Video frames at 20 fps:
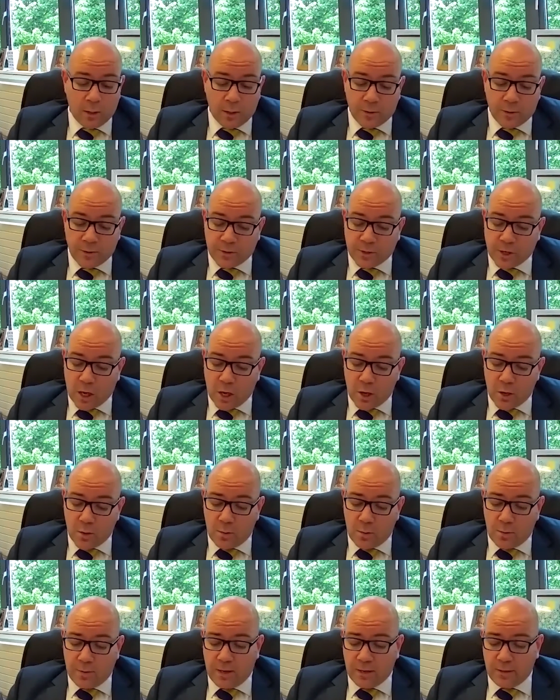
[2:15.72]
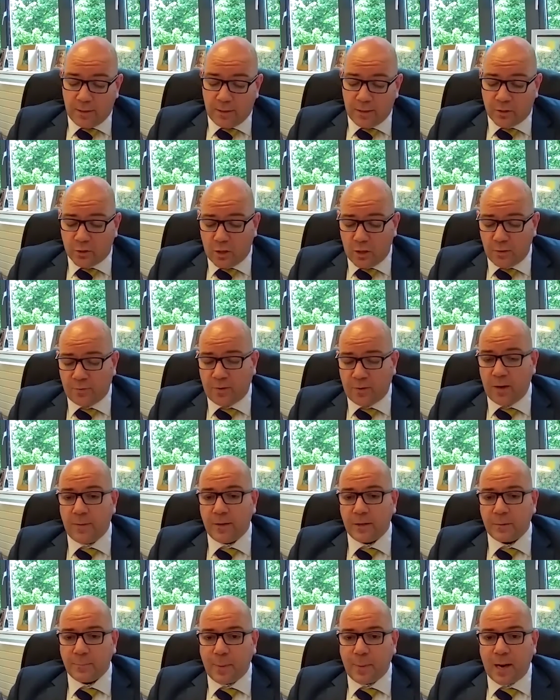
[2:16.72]
So they're trying to find
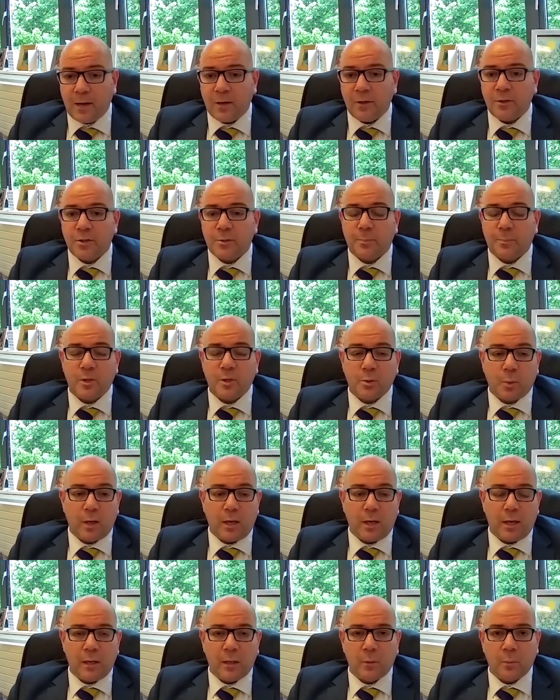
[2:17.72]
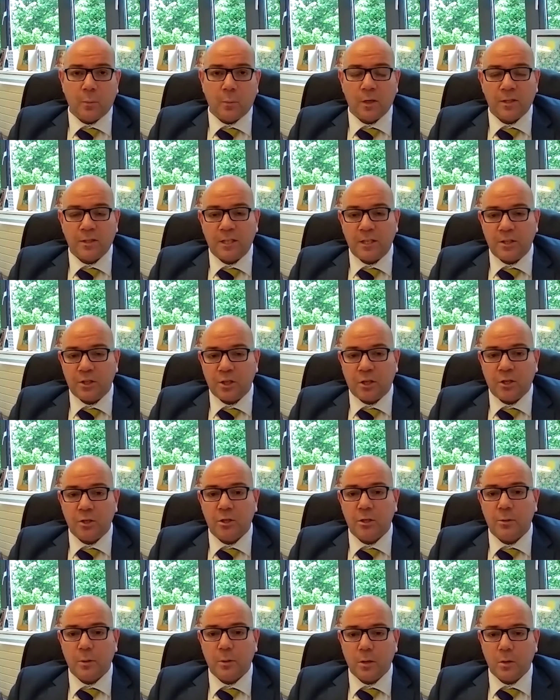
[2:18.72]
this balance between what a teacher can
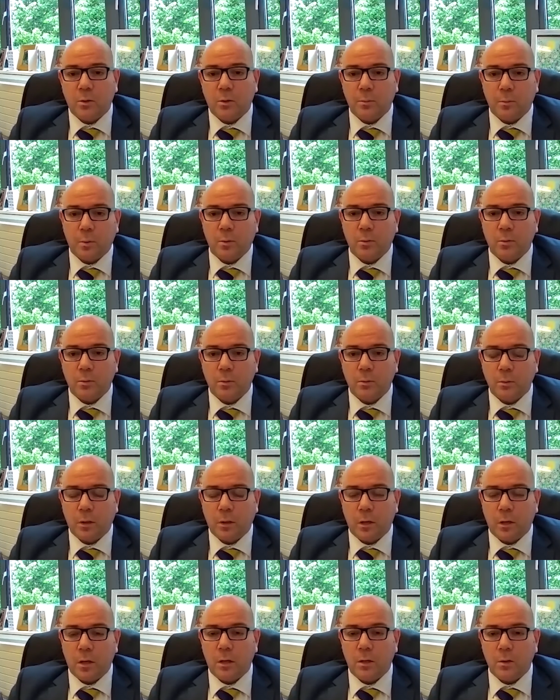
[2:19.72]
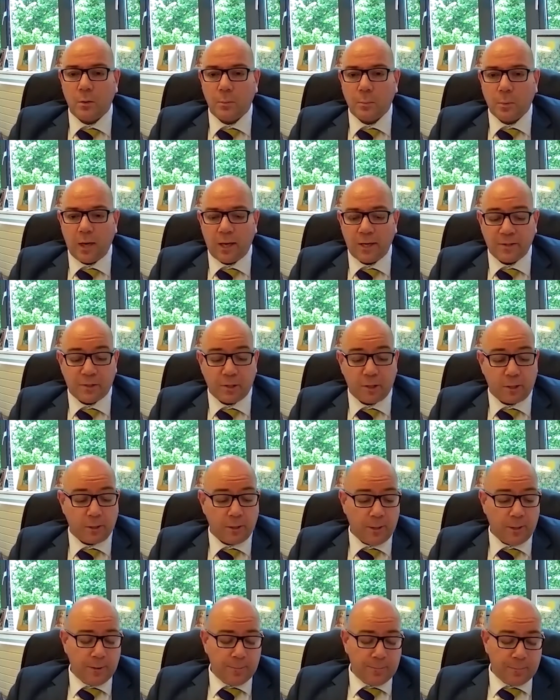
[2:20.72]
do in a normal lesson.
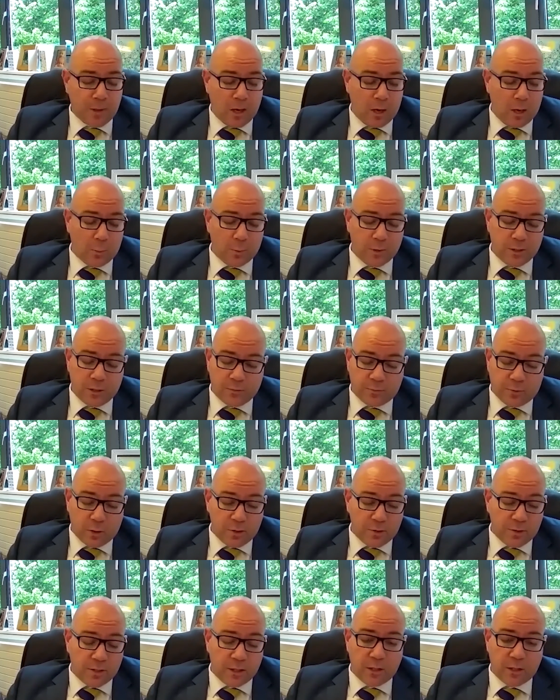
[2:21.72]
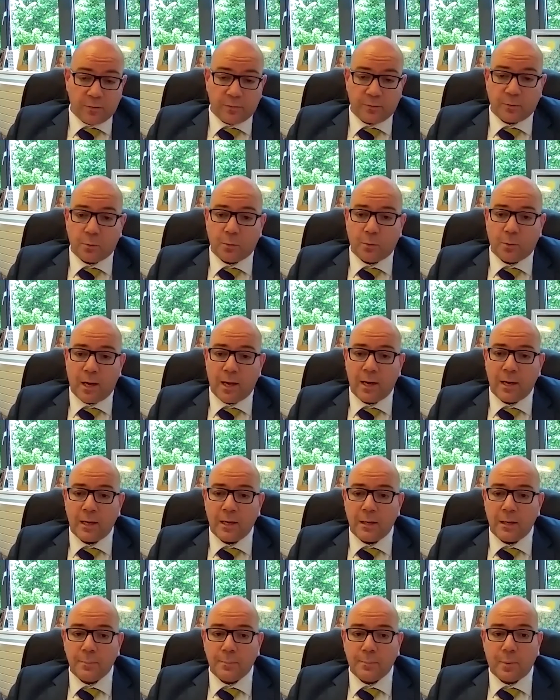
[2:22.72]
We did volunteer for
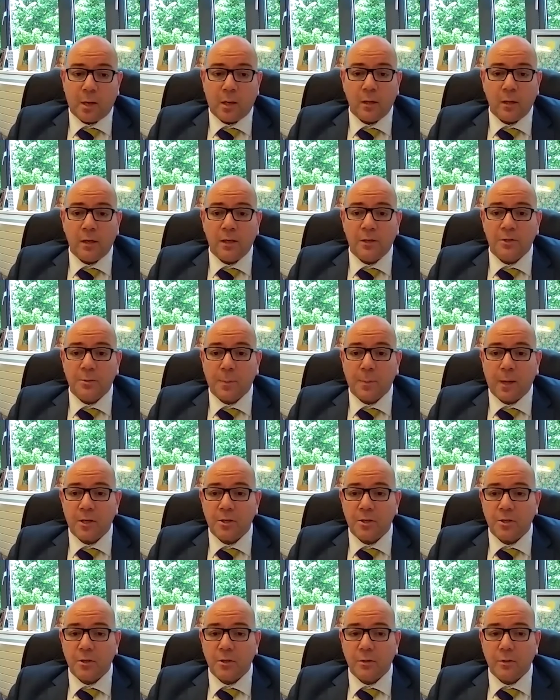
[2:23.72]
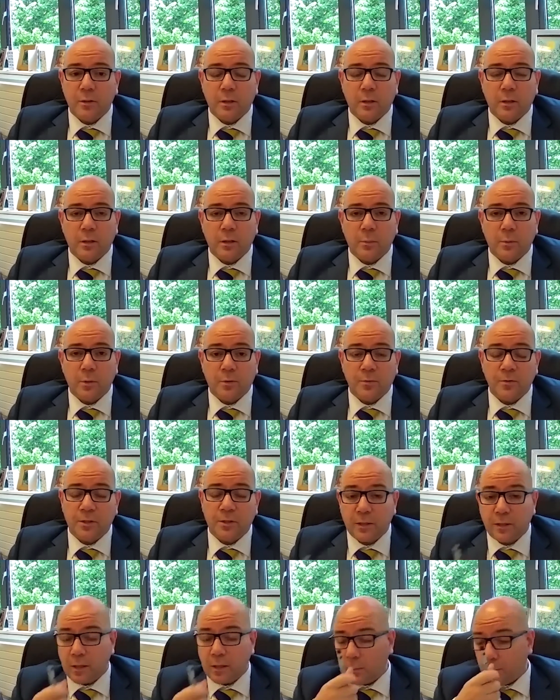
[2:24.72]
a pilot inspection with
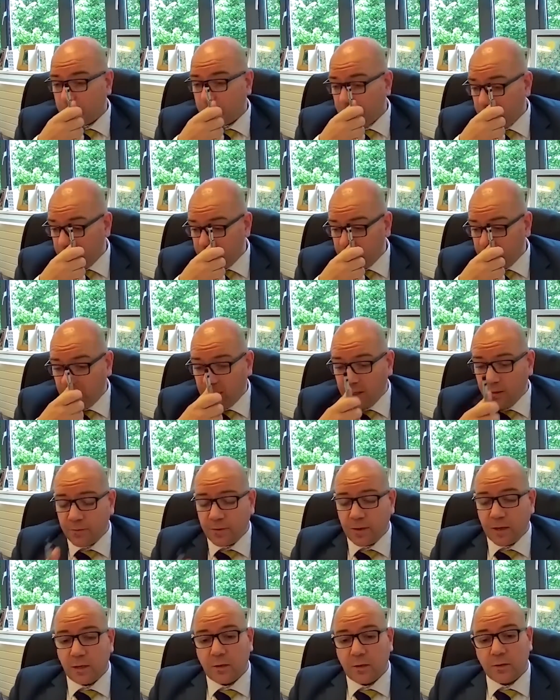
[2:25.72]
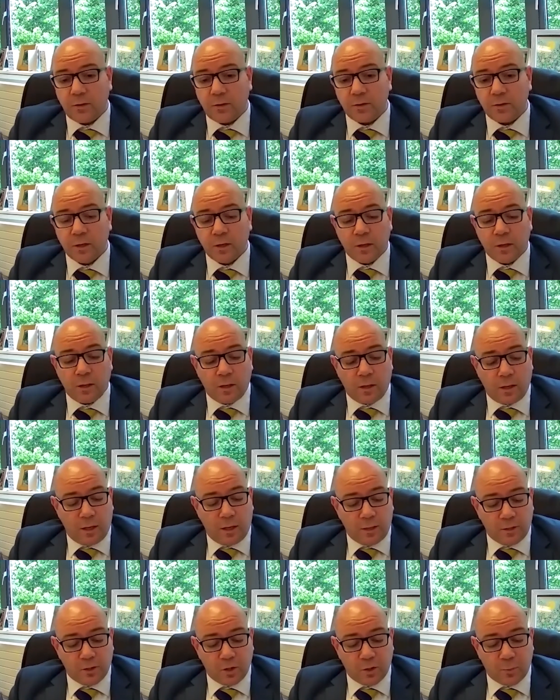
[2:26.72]
Ofsted. They wanted to see if they could
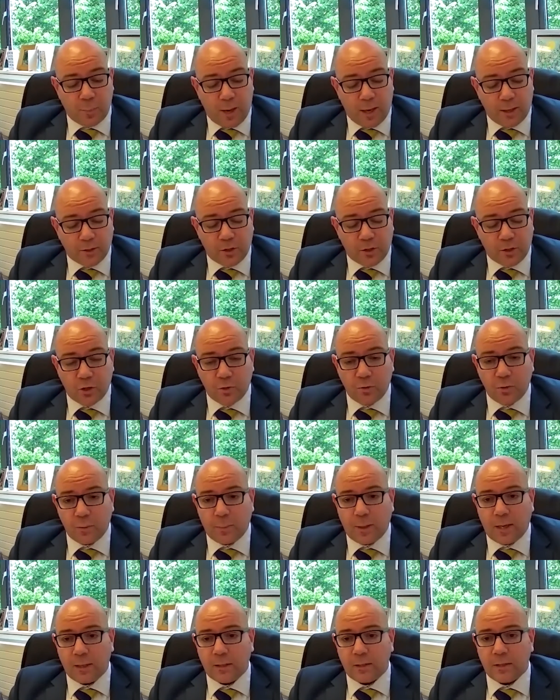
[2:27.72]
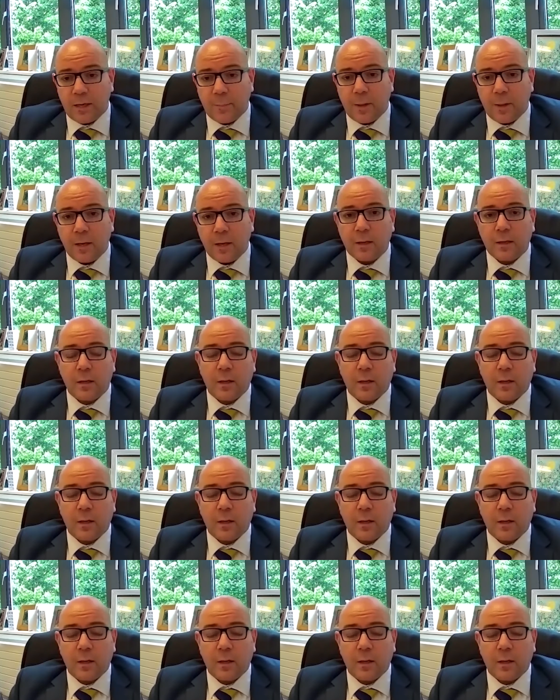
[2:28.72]
inspect during the pandemic